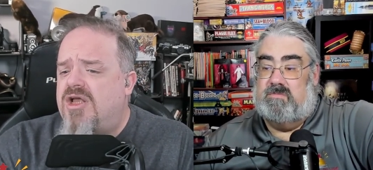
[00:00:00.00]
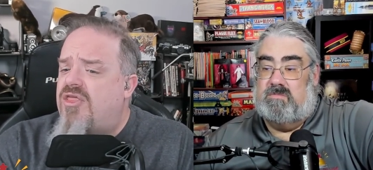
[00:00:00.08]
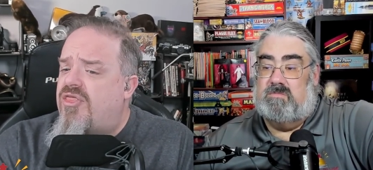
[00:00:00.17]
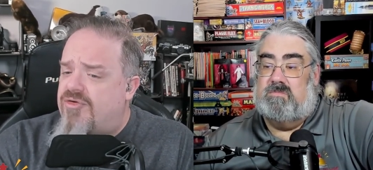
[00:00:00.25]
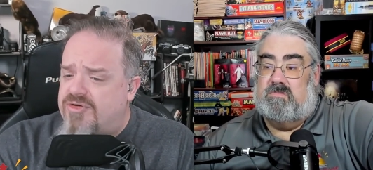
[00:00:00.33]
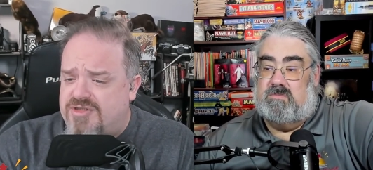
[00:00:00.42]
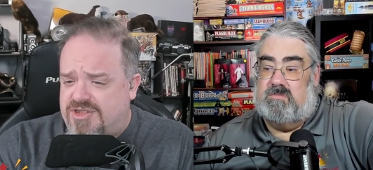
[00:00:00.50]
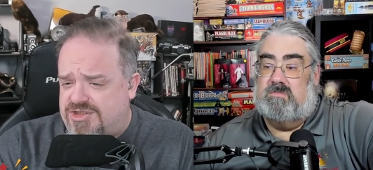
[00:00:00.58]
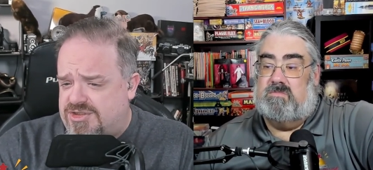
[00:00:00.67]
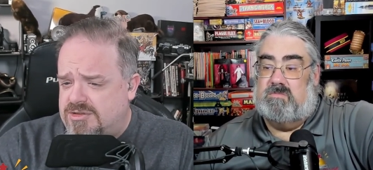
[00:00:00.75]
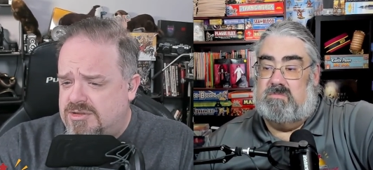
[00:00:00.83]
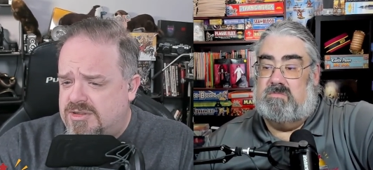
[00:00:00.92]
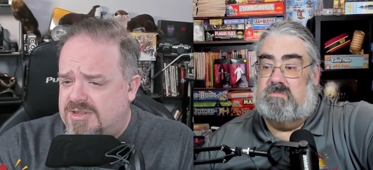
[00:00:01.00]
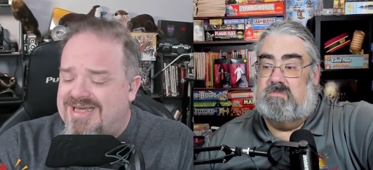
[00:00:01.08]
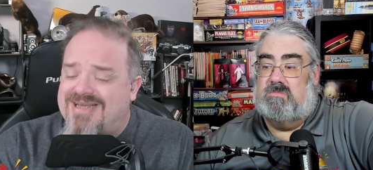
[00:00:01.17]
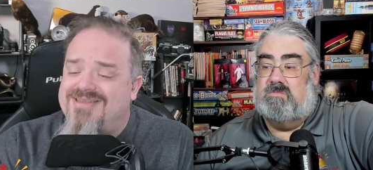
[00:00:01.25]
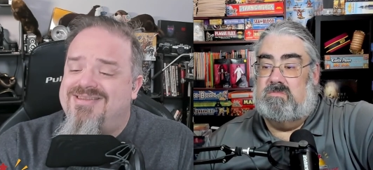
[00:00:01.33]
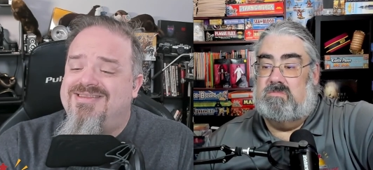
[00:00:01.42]
Speaker 1: Third Edition,
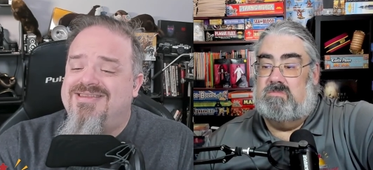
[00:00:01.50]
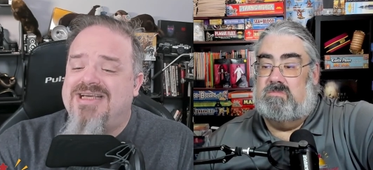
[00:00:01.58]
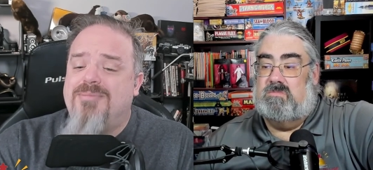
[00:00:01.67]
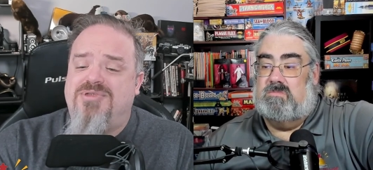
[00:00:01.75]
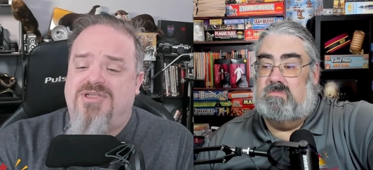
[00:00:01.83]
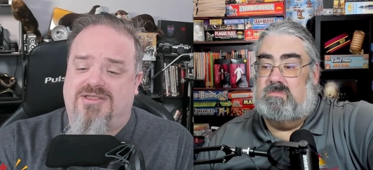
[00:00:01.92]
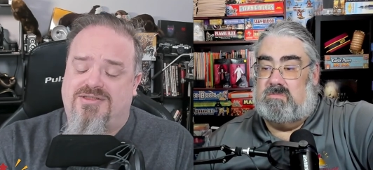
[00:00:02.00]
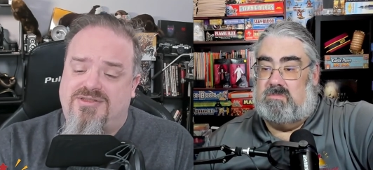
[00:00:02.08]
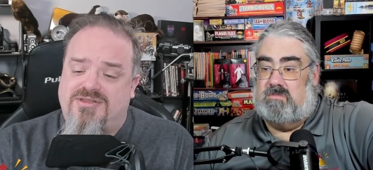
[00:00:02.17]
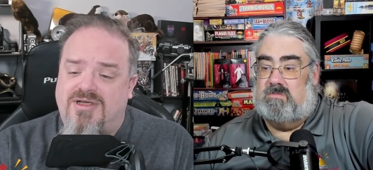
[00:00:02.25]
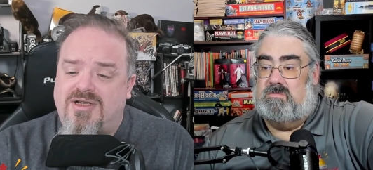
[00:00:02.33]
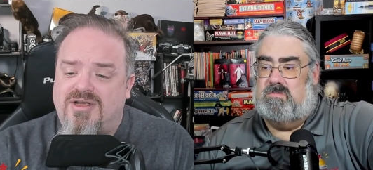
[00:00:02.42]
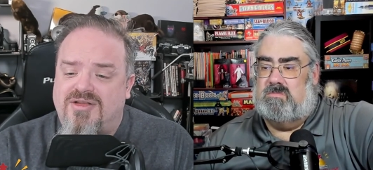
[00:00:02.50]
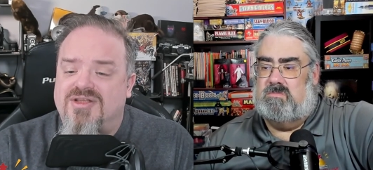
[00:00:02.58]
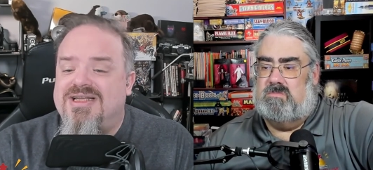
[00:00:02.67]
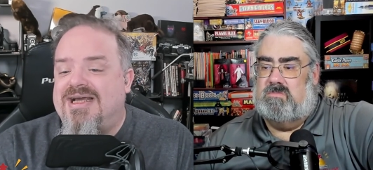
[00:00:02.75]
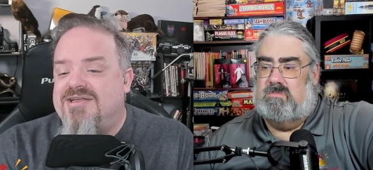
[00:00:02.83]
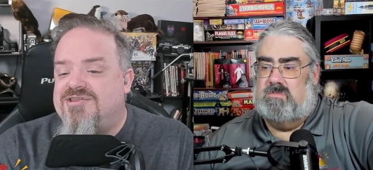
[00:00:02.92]
and Skeptics. The
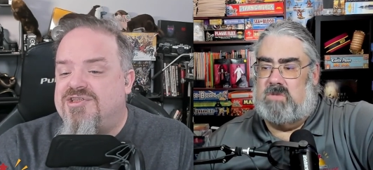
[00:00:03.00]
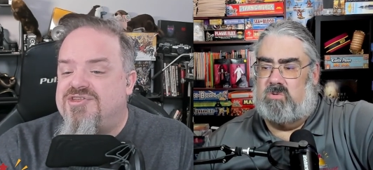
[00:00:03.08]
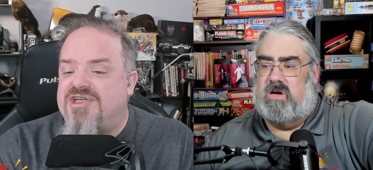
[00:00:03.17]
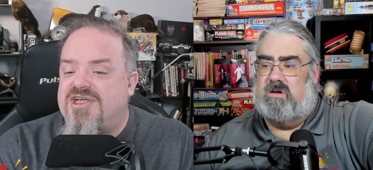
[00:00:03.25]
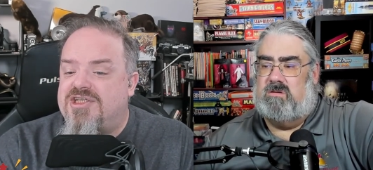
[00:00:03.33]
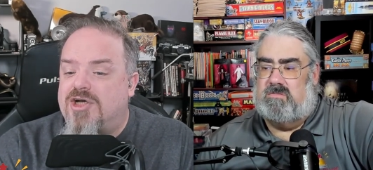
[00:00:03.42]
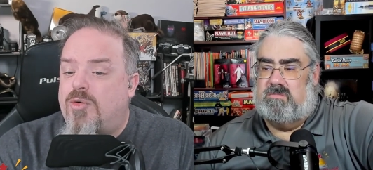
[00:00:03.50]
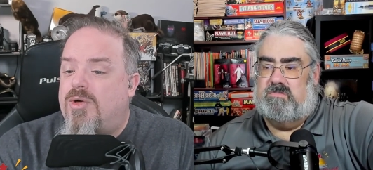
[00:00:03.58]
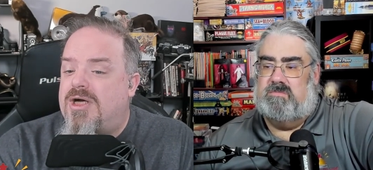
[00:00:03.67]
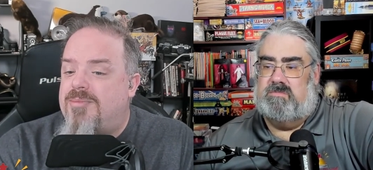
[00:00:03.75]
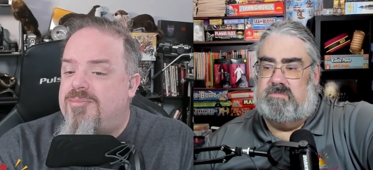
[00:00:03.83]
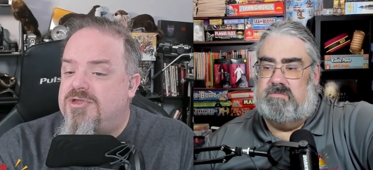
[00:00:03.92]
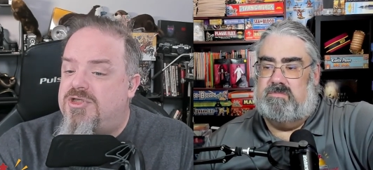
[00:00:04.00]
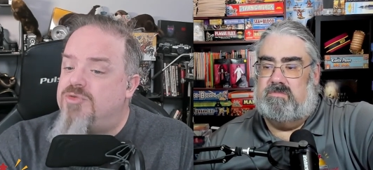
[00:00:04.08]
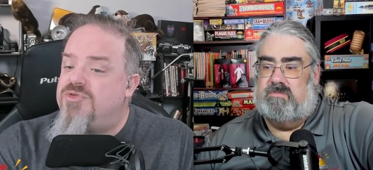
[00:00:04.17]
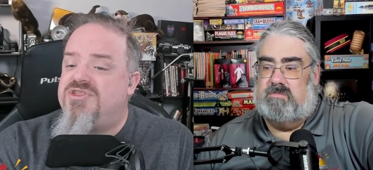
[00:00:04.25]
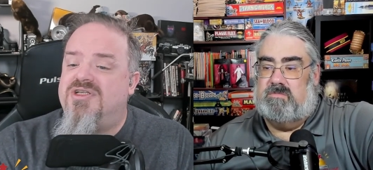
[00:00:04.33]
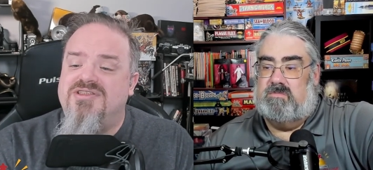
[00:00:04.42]
last is okay. a co-op
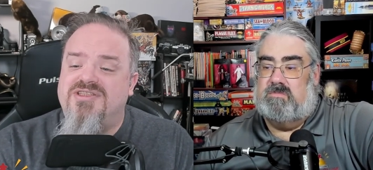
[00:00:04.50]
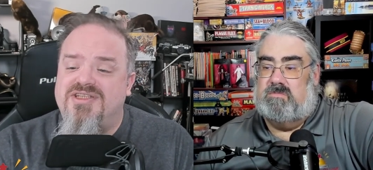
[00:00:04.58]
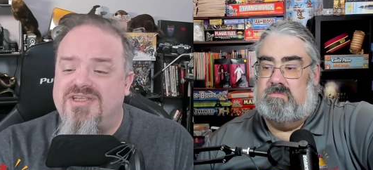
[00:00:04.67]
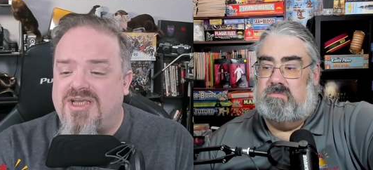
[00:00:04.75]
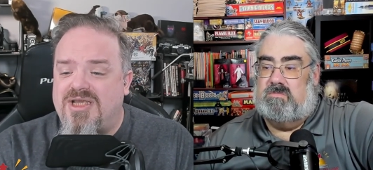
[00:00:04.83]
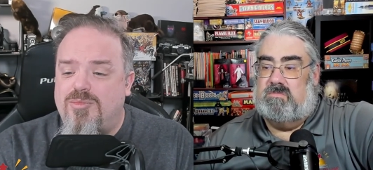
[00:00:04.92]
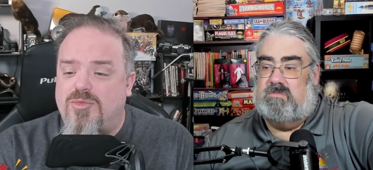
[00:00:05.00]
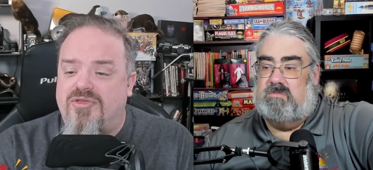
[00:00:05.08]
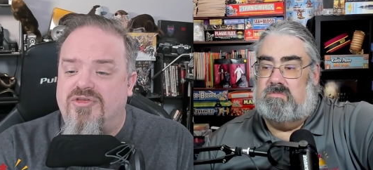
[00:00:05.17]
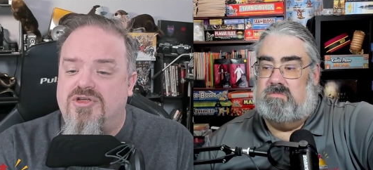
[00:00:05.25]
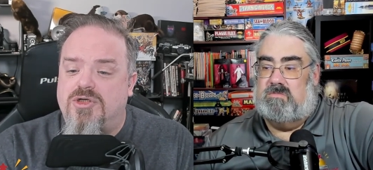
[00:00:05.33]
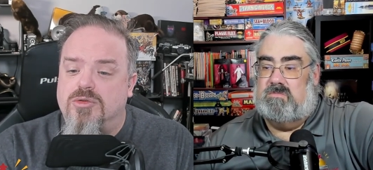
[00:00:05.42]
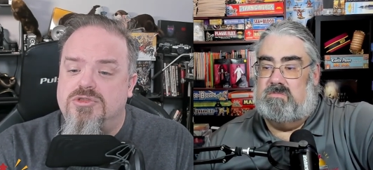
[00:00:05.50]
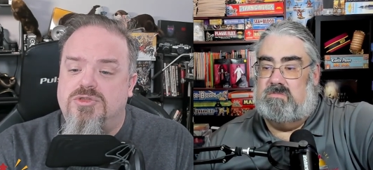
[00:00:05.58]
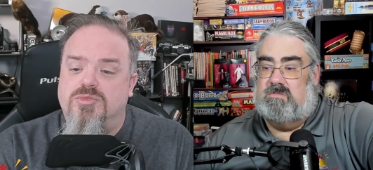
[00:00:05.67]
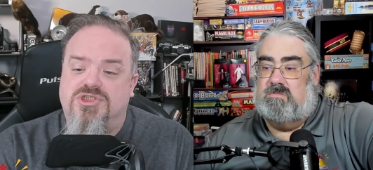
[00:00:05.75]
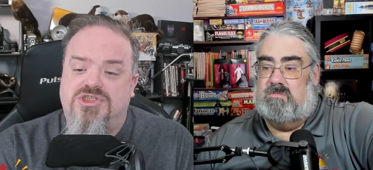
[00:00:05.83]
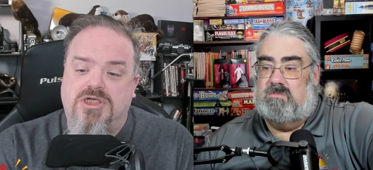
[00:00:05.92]
ghost hunting game where the ghost
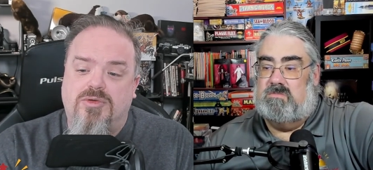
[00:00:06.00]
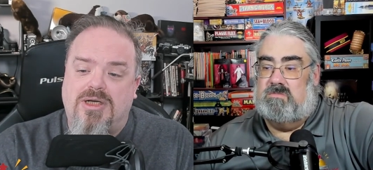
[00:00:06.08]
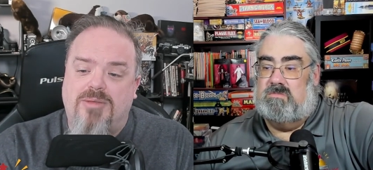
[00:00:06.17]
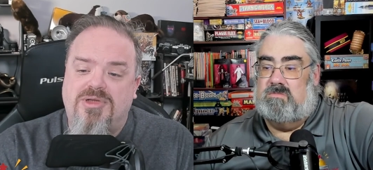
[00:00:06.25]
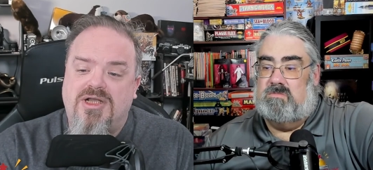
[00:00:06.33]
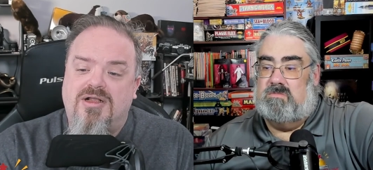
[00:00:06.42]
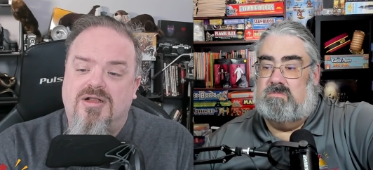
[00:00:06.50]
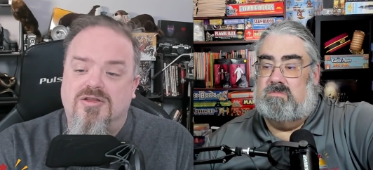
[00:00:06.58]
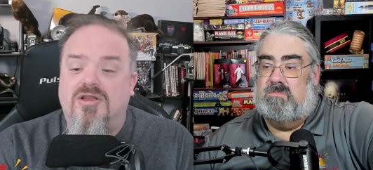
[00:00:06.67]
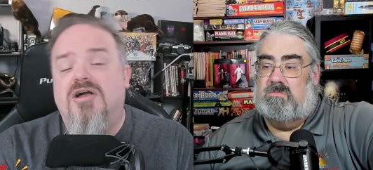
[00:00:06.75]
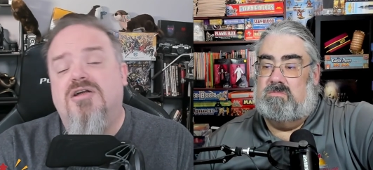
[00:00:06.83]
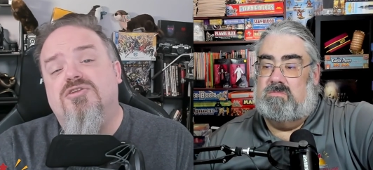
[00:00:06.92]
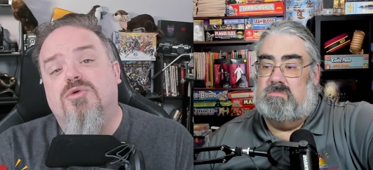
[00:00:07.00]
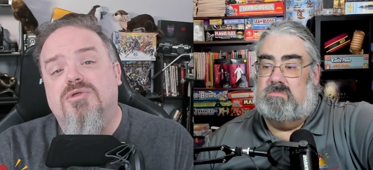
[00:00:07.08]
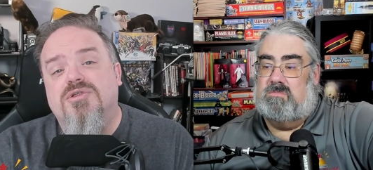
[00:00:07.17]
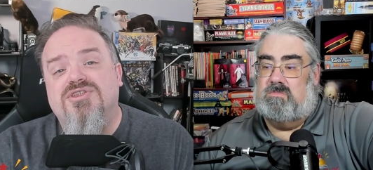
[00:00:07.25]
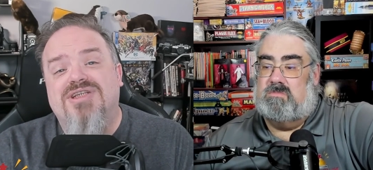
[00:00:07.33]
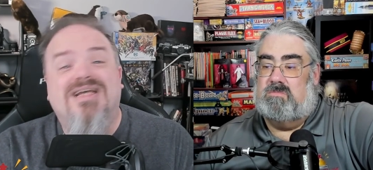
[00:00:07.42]
will show up, lock
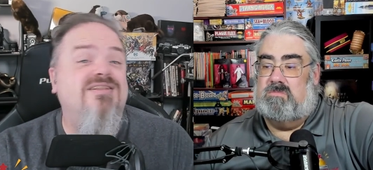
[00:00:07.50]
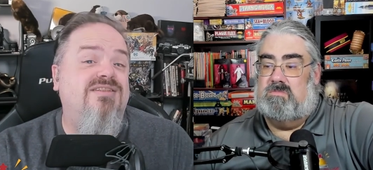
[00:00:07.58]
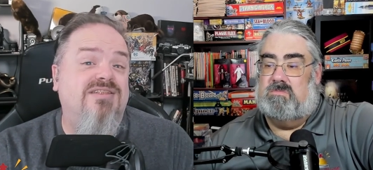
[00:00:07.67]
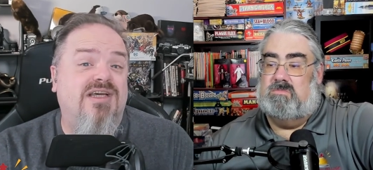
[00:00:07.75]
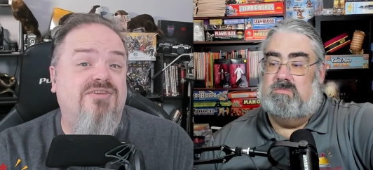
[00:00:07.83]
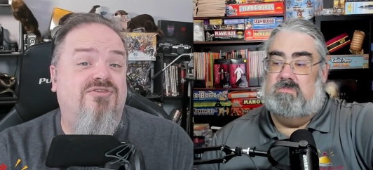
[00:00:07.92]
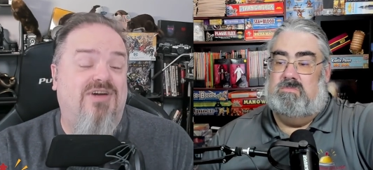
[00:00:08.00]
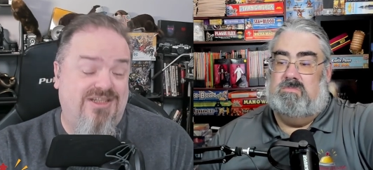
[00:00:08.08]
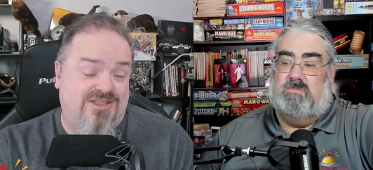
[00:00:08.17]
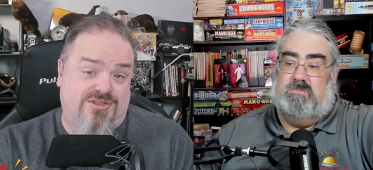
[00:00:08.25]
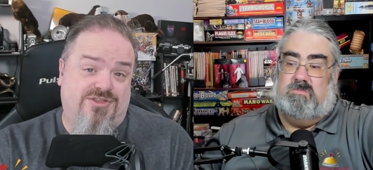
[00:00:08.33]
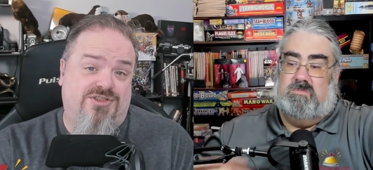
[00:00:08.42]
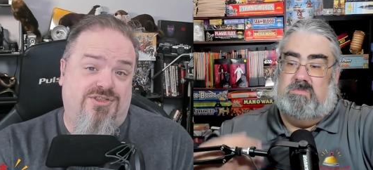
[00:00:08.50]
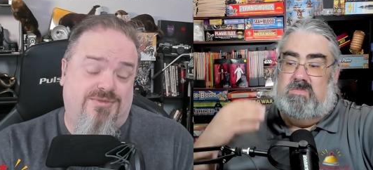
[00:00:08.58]
doors, and set fires.